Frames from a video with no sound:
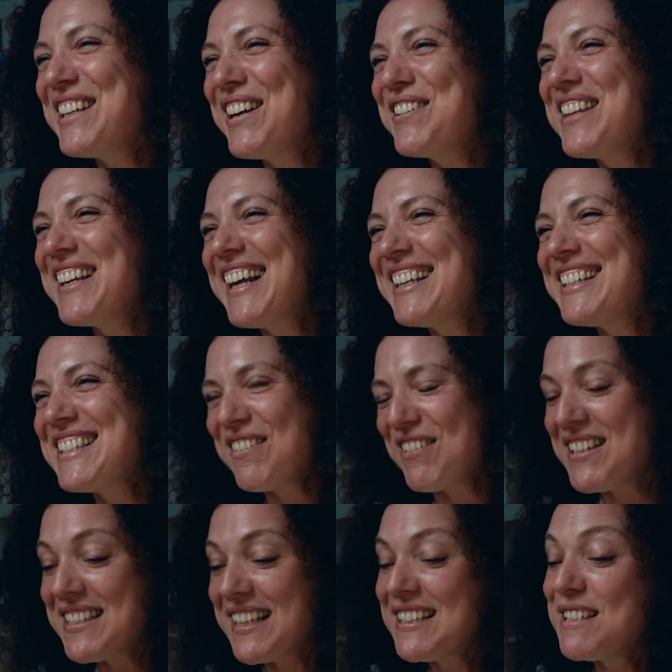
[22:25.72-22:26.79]
So then I, so
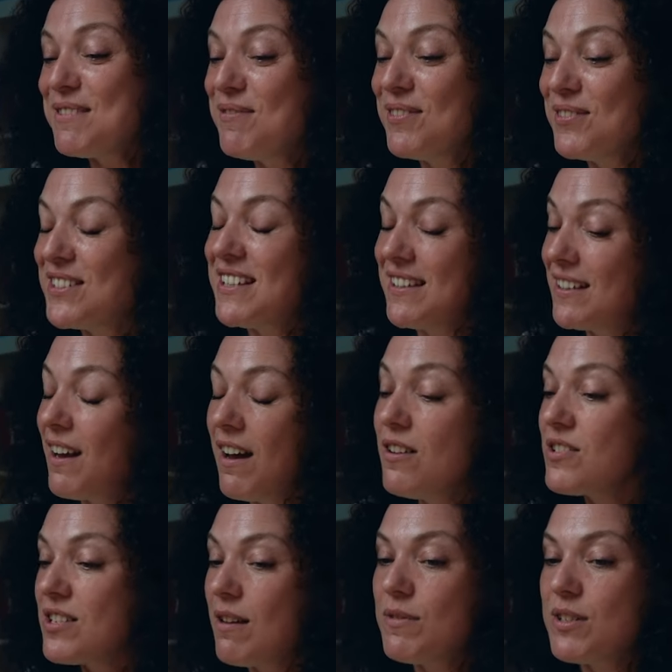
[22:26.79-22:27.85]
I said to, to the
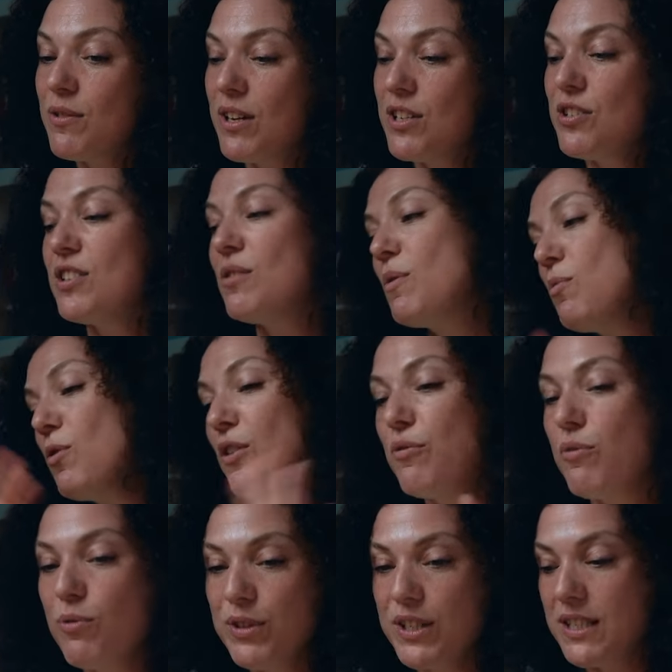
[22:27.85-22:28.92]
coach, that was a question. So we worked
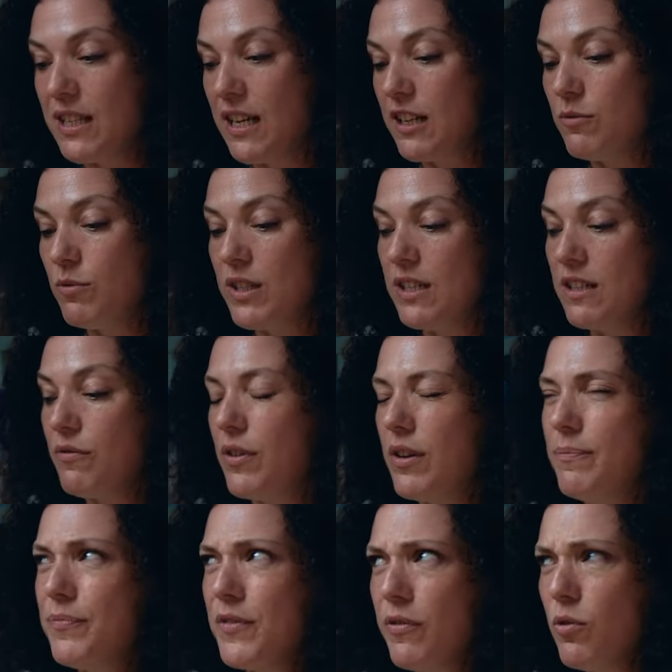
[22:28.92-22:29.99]
through all these things. We did it
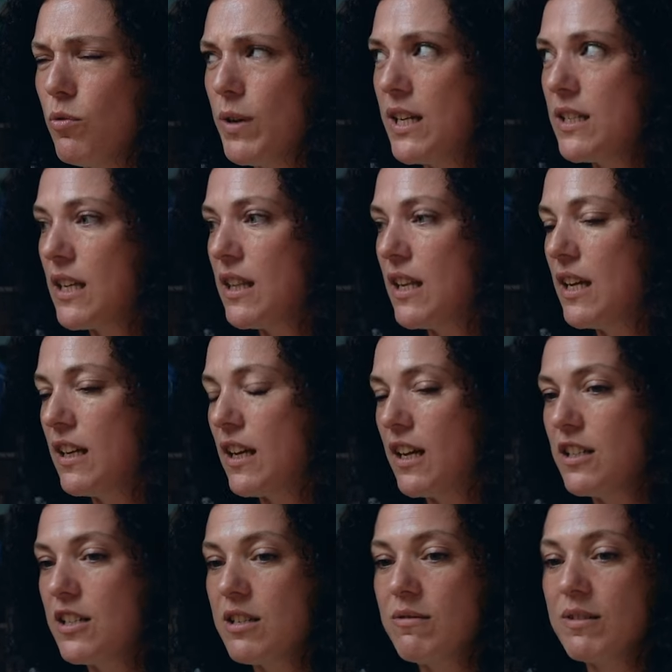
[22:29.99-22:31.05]
for four weeks, I think.
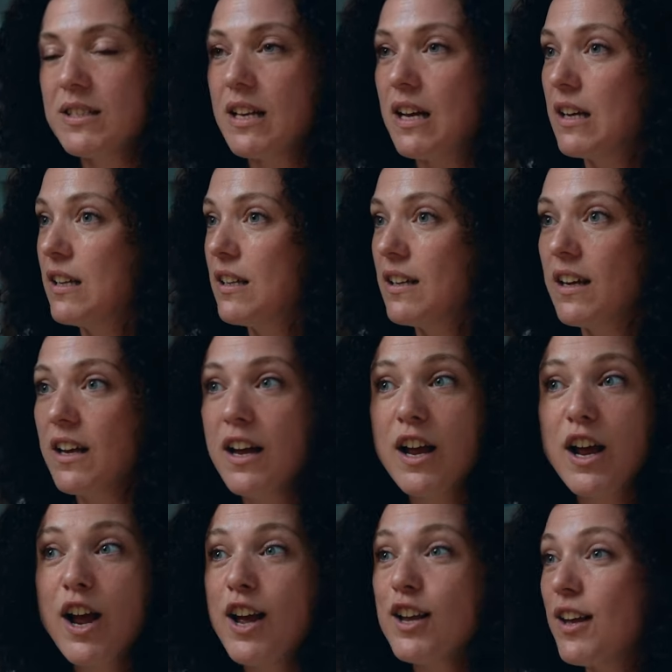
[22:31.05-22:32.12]
And she was like,
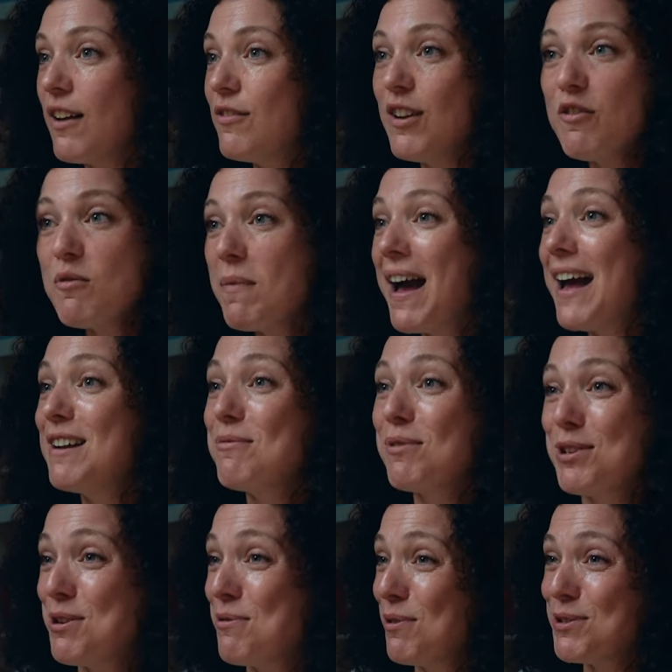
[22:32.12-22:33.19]
I've never met
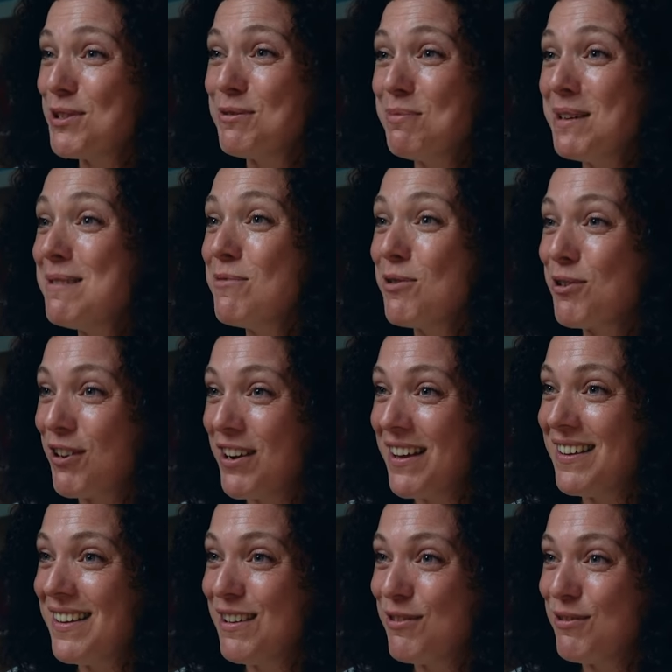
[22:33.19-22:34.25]
anybody who wants to be more
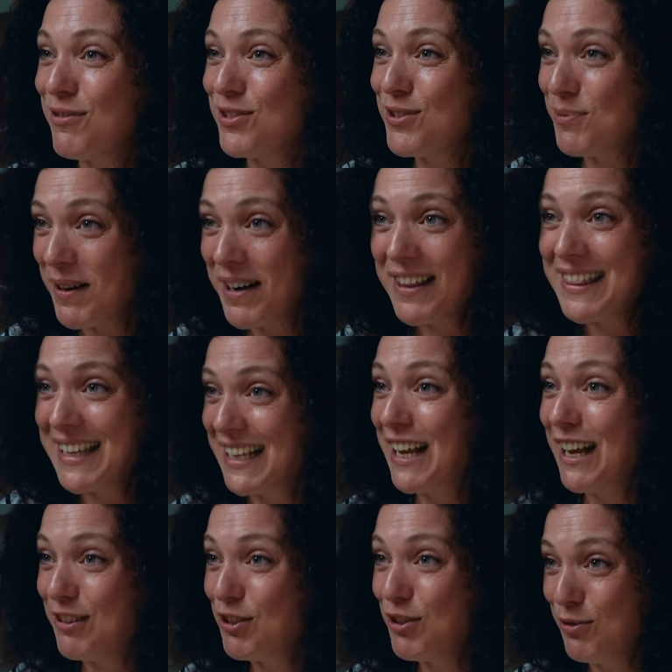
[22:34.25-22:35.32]
creative. She went, I
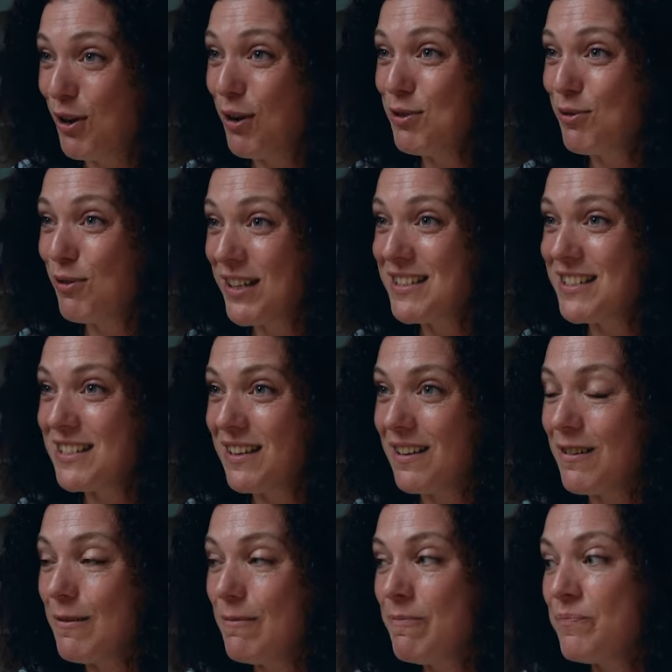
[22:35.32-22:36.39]
think you know your answer.